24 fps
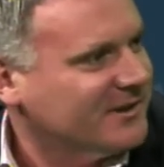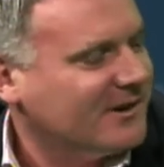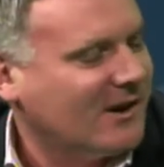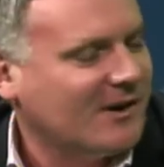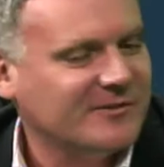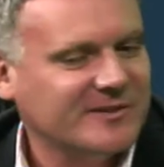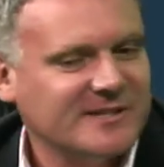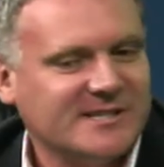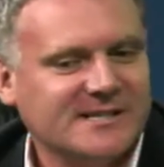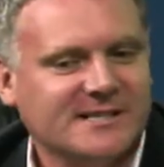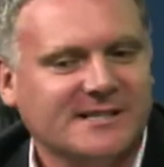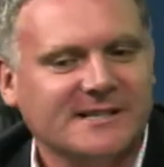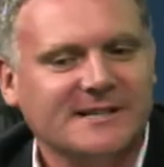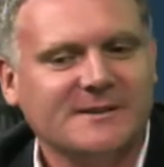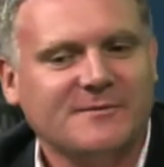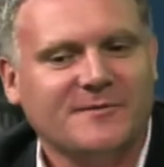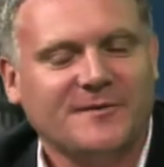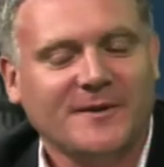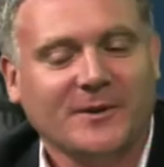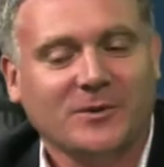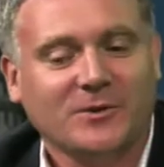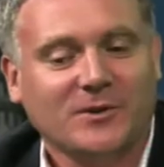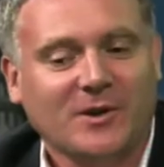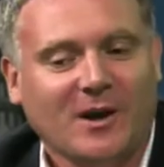Obviously,
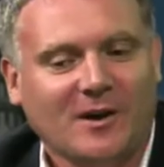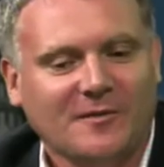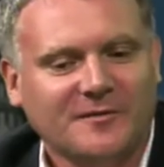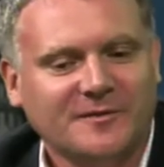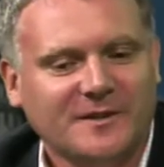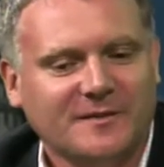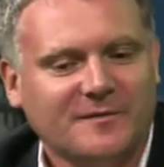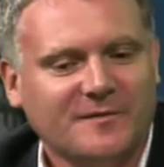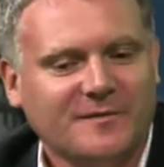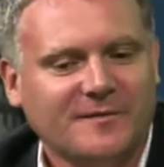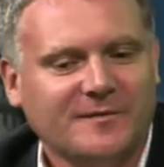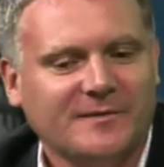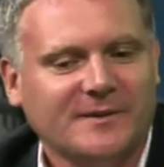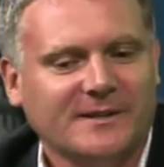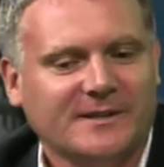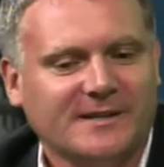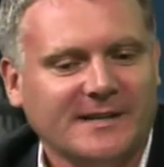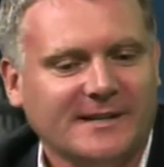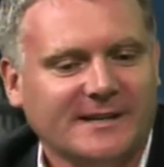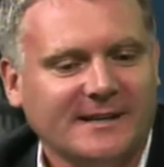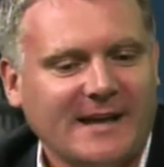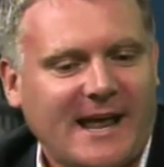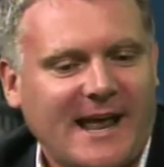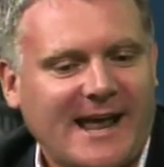Phil Goff did
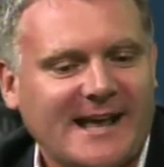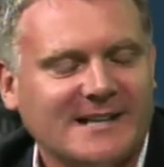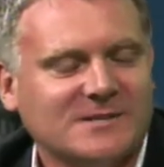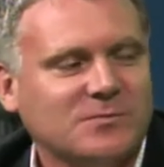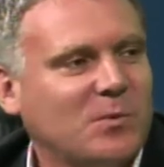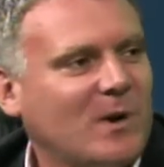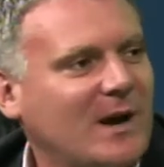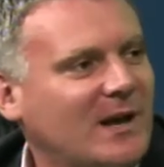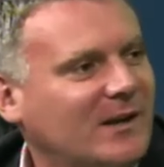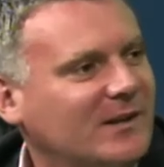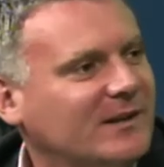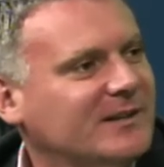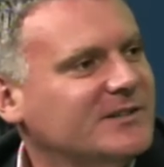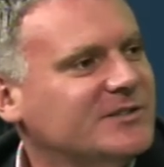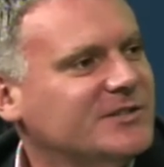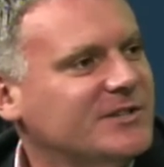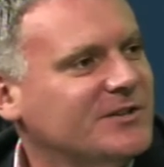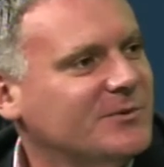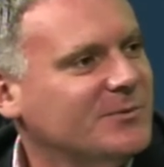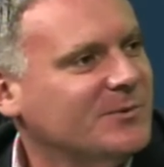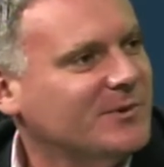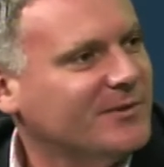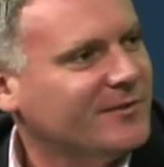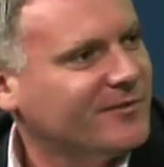as well as
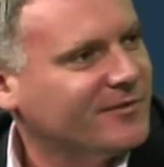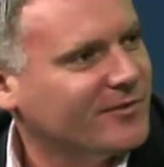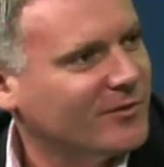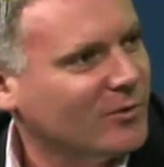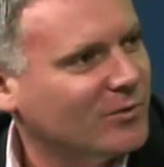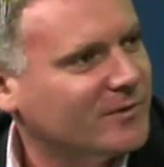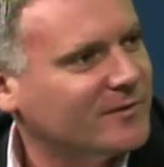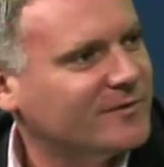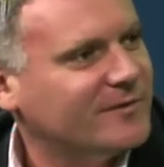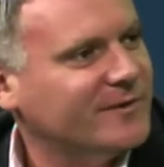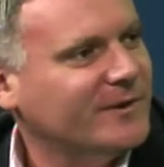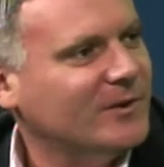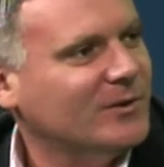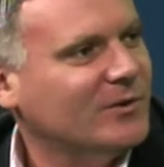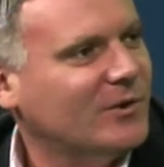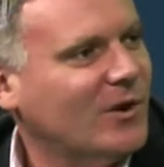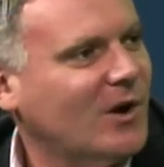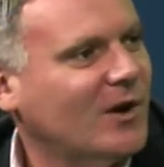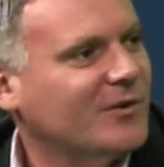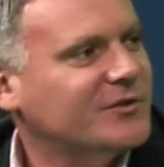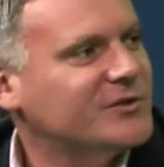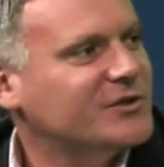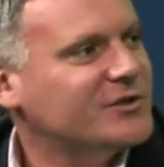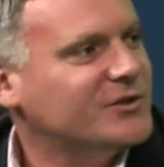you would have thought Phil
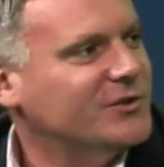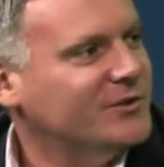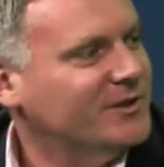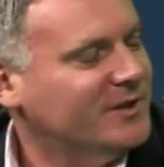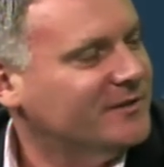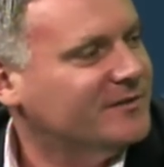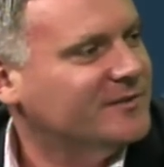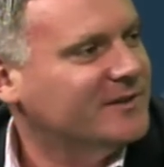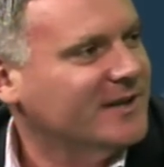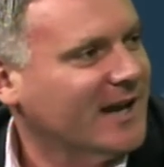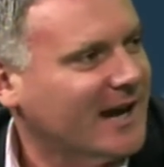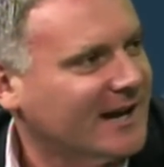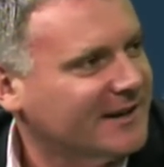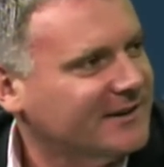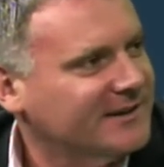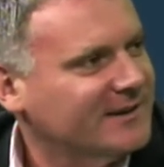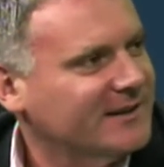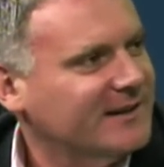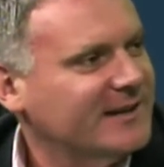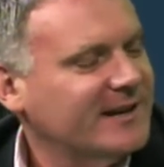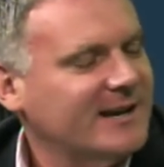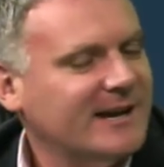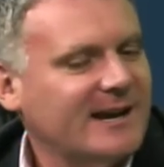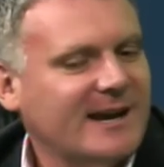Goff should have done,
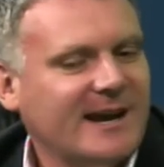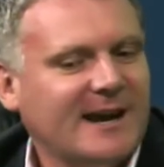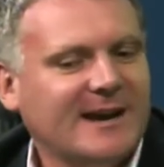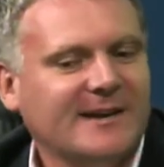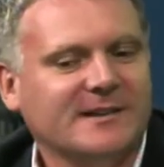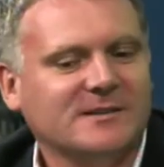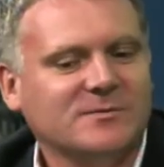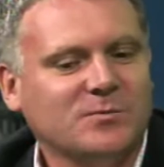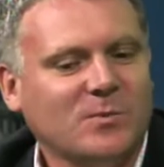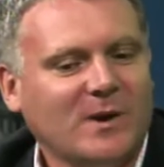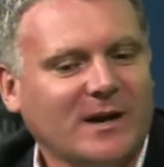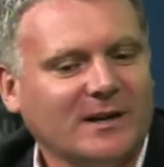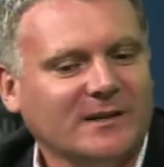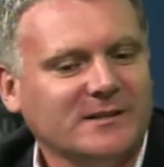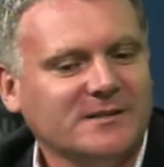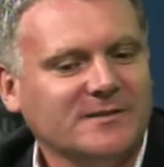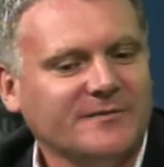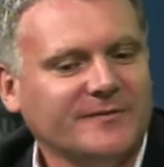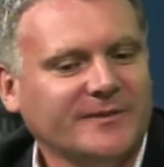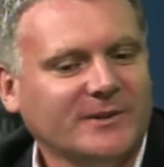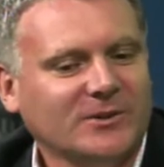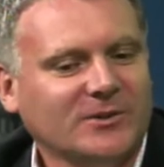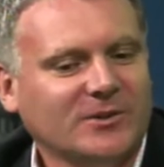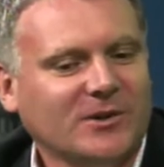and as well as
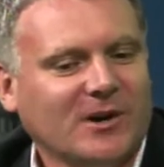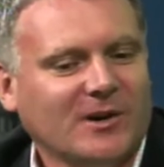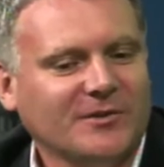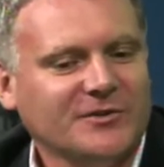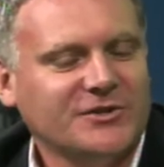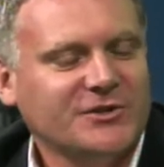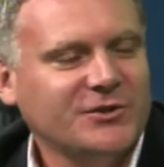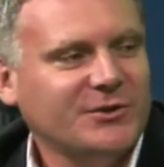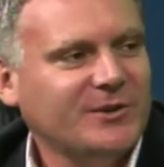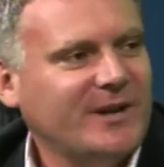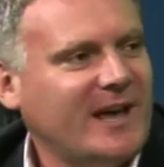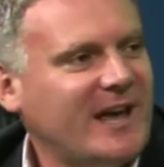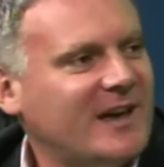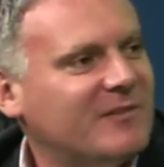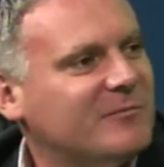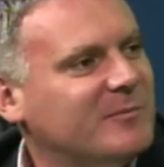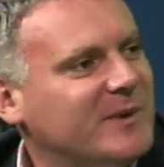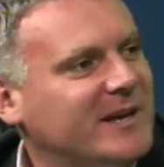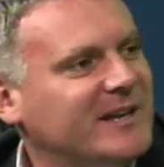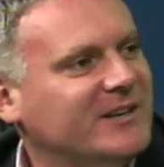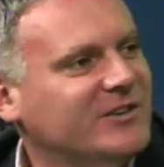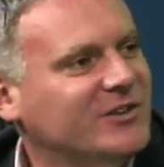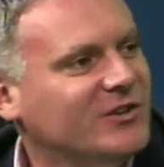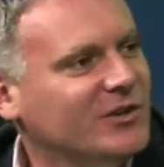Phil Goff should have
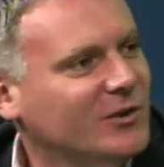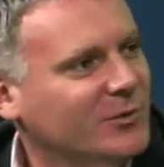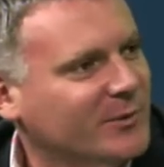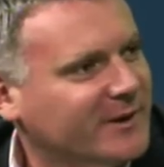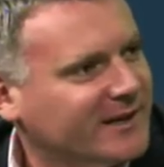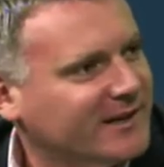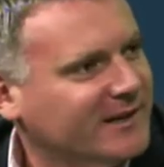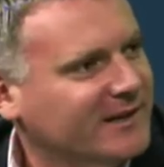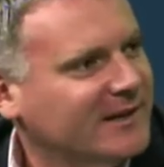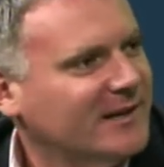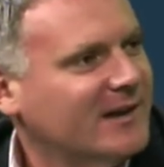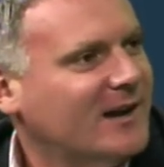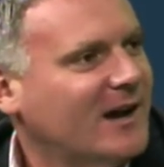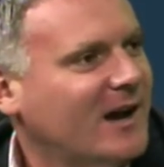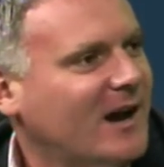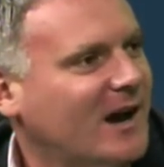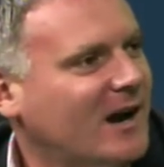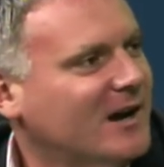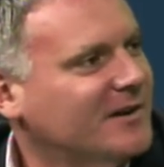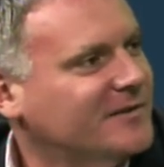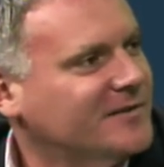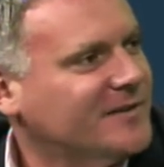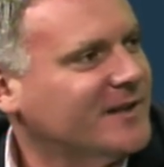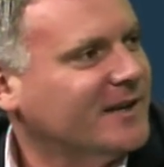been doing
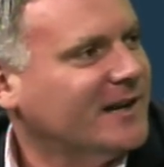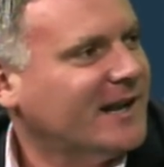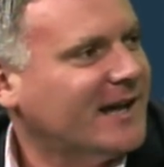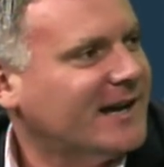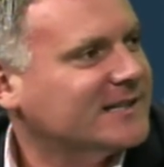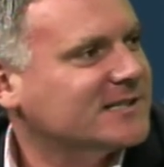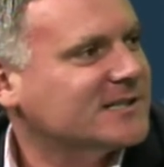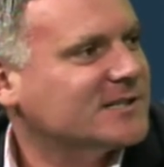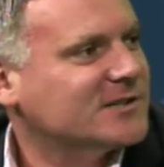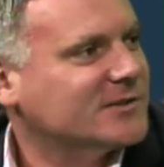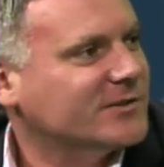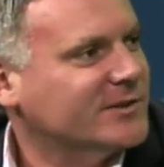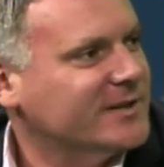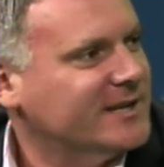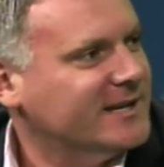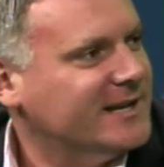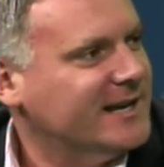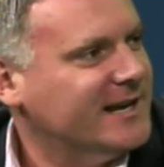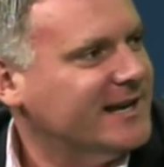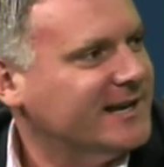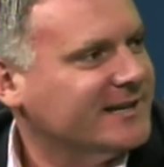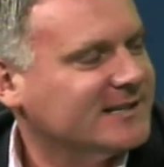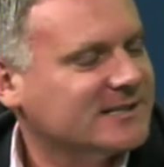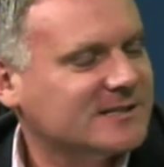over the last 3
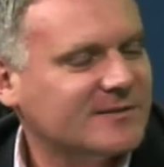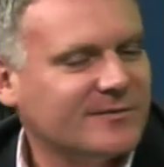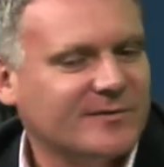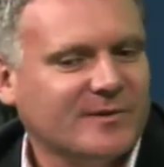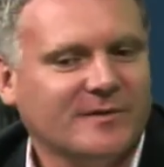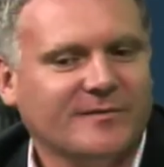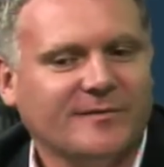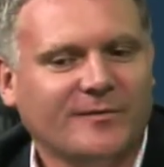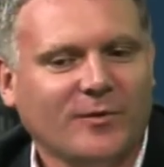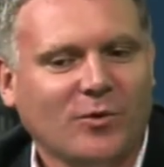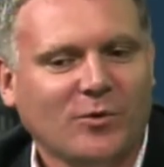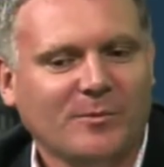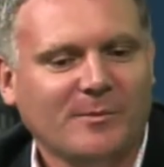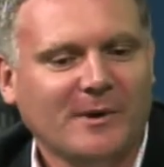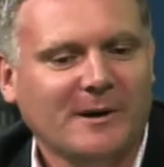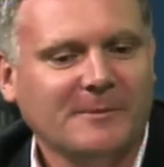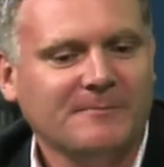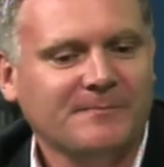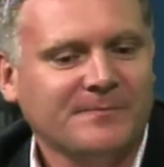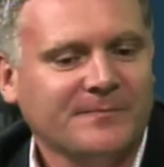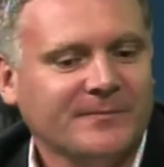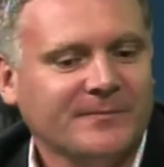years for a former,